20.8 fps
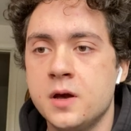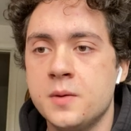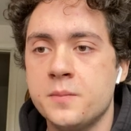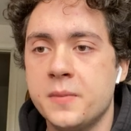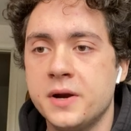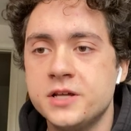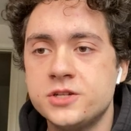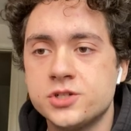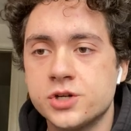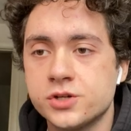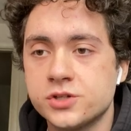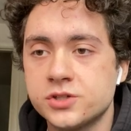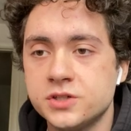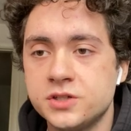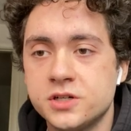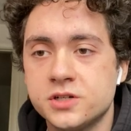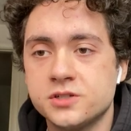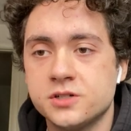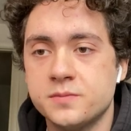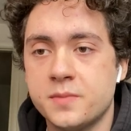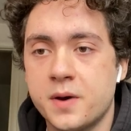Many church
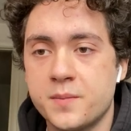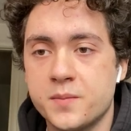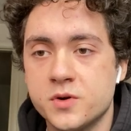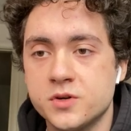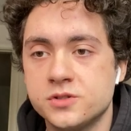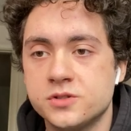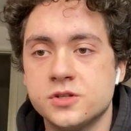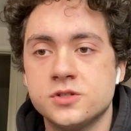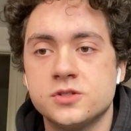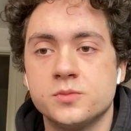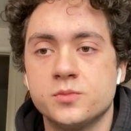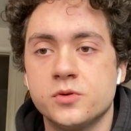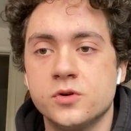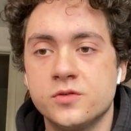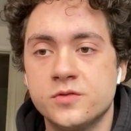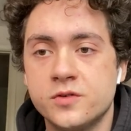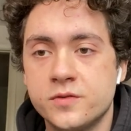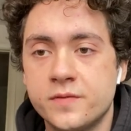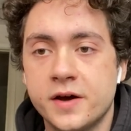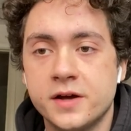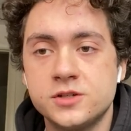leaders and members
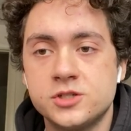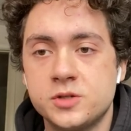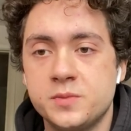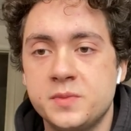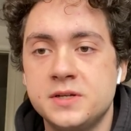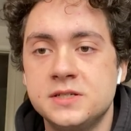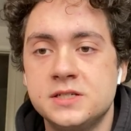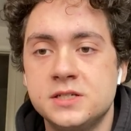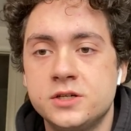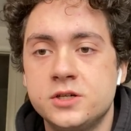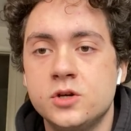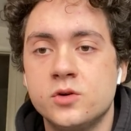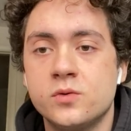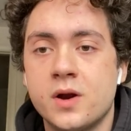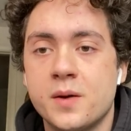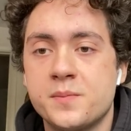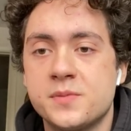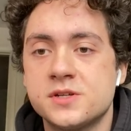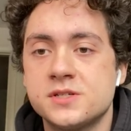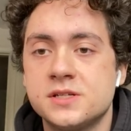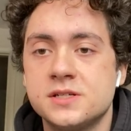disapproved of LGBTQ
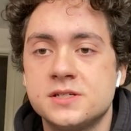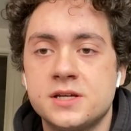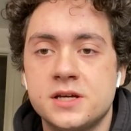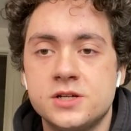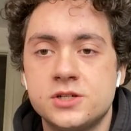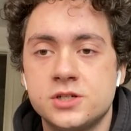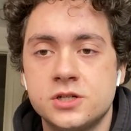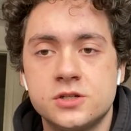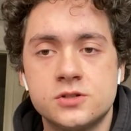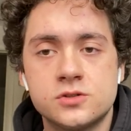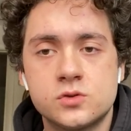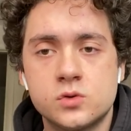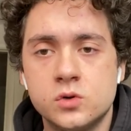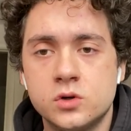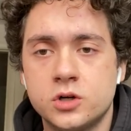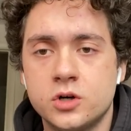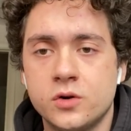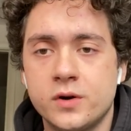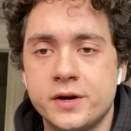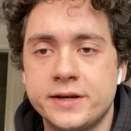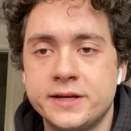representation in school
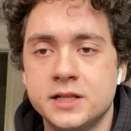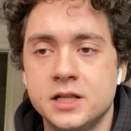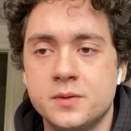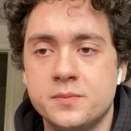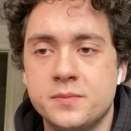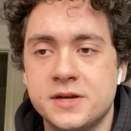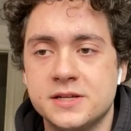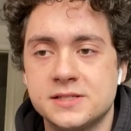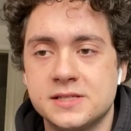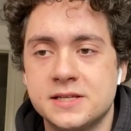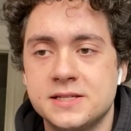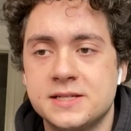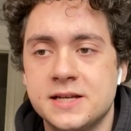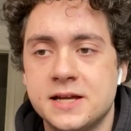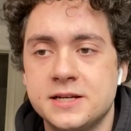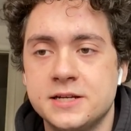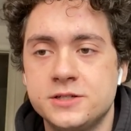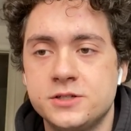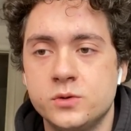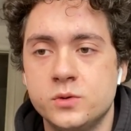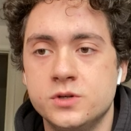curriculum as they
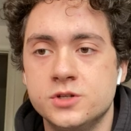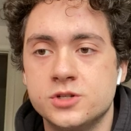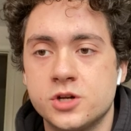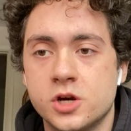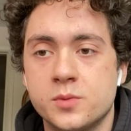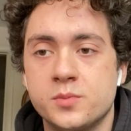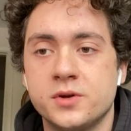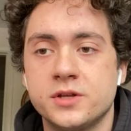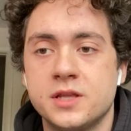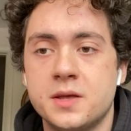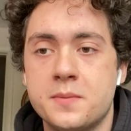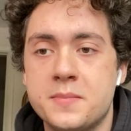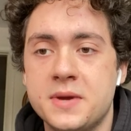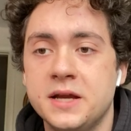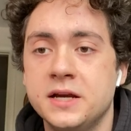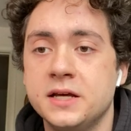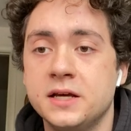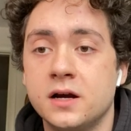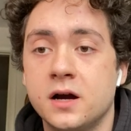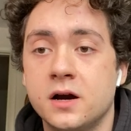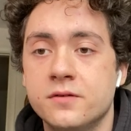tended to interpret the
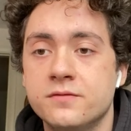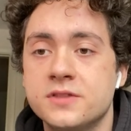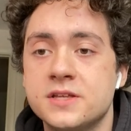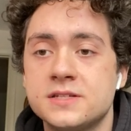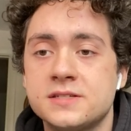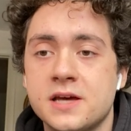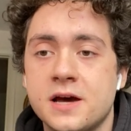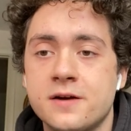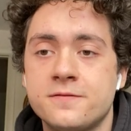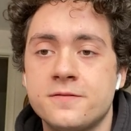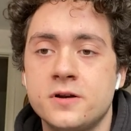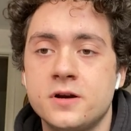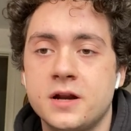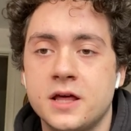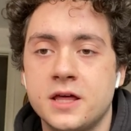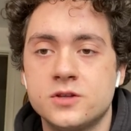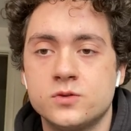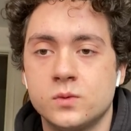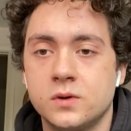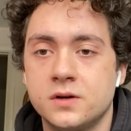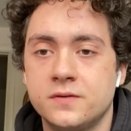meaning of this effort
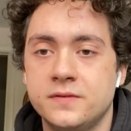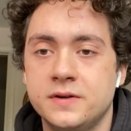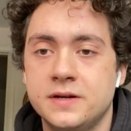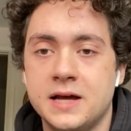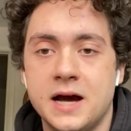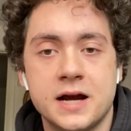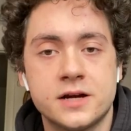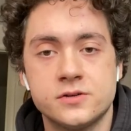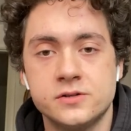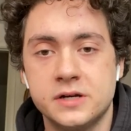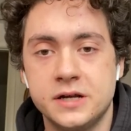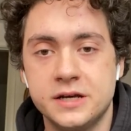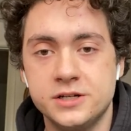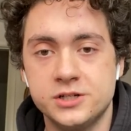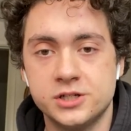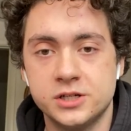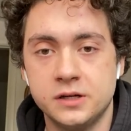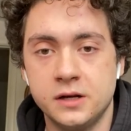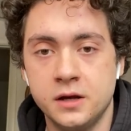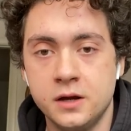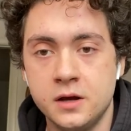as one of
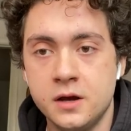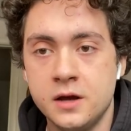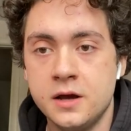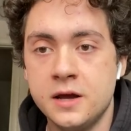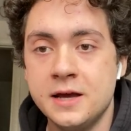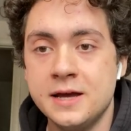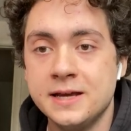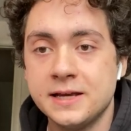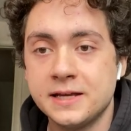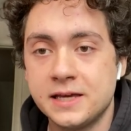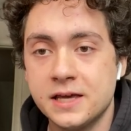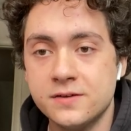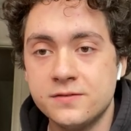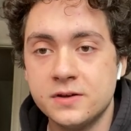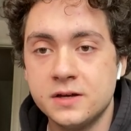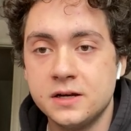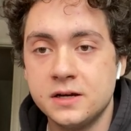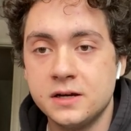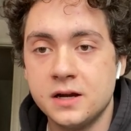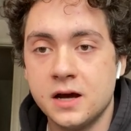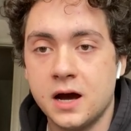indoctrination,
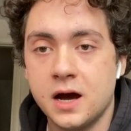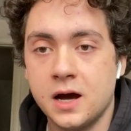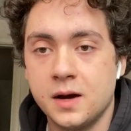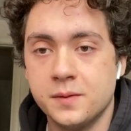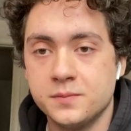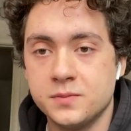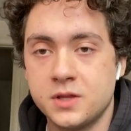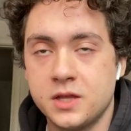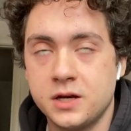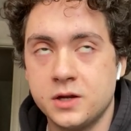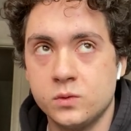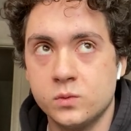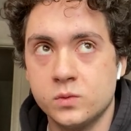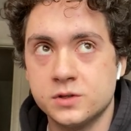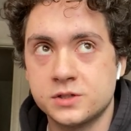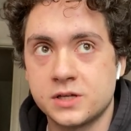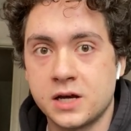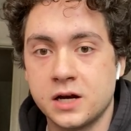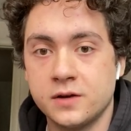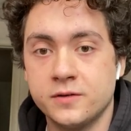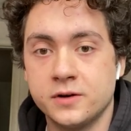given that it was
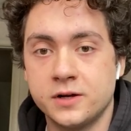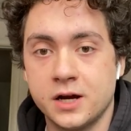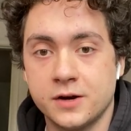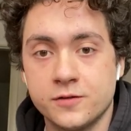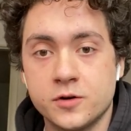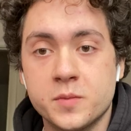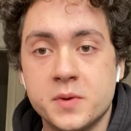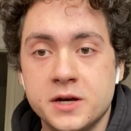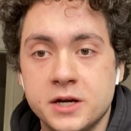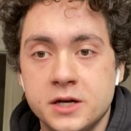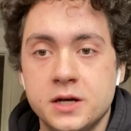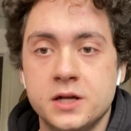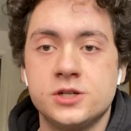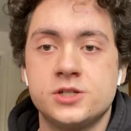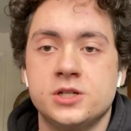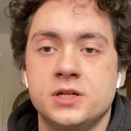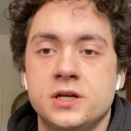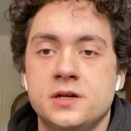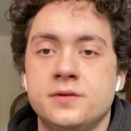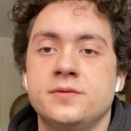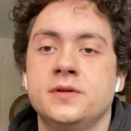kind of a government
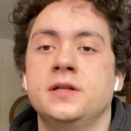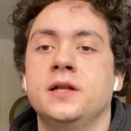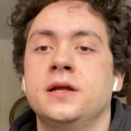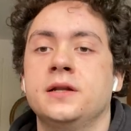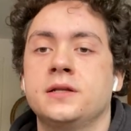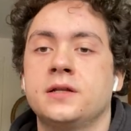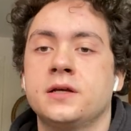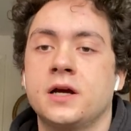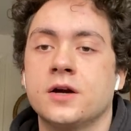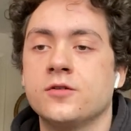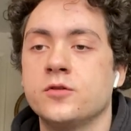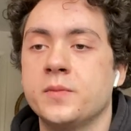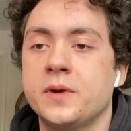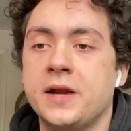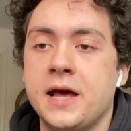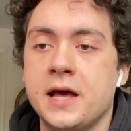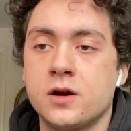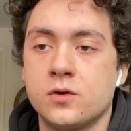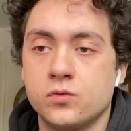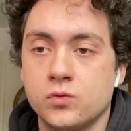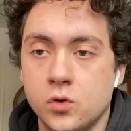initiative and that the government
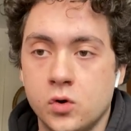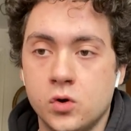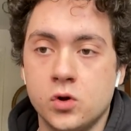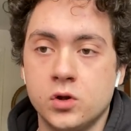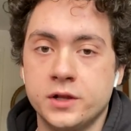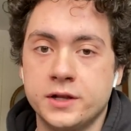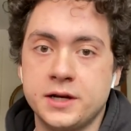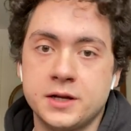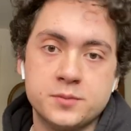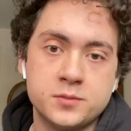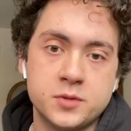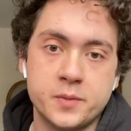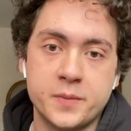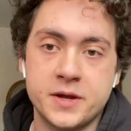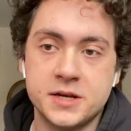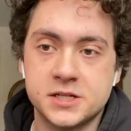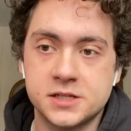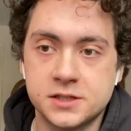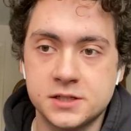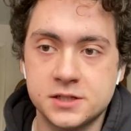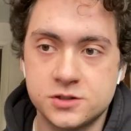had a role in
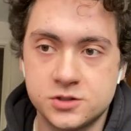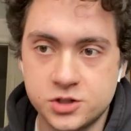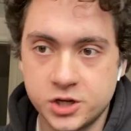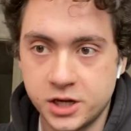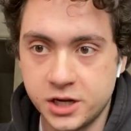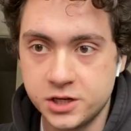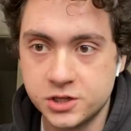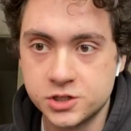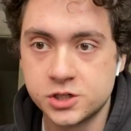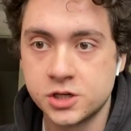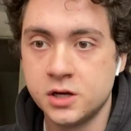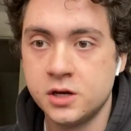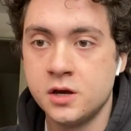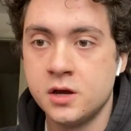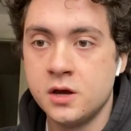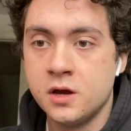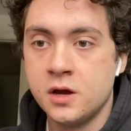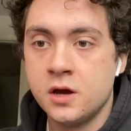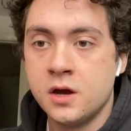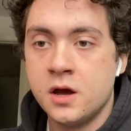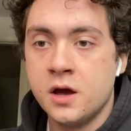implementing this change.
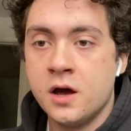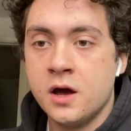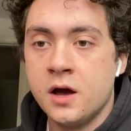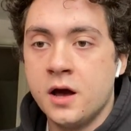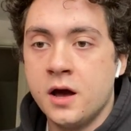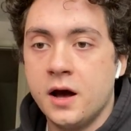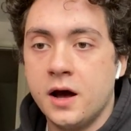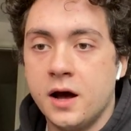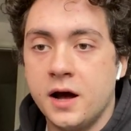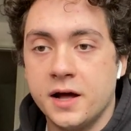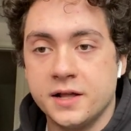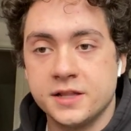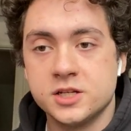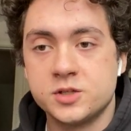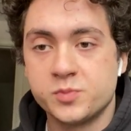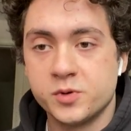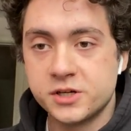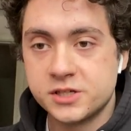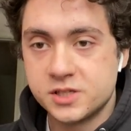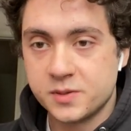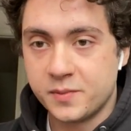This
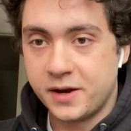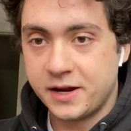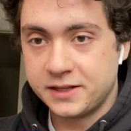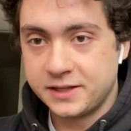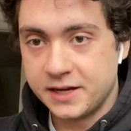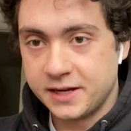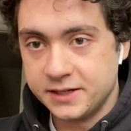brings to mind the